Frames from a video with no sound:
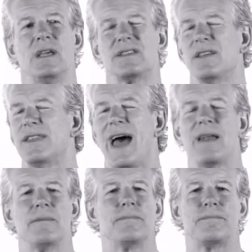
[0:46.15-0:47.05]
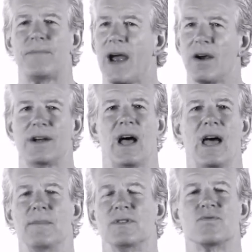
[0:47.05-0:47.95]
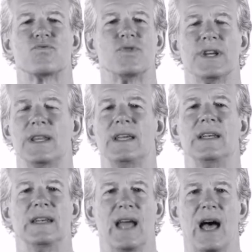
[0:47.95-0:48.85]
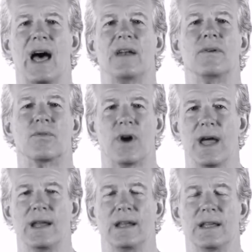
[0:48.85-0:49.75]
that paradigm is really not right.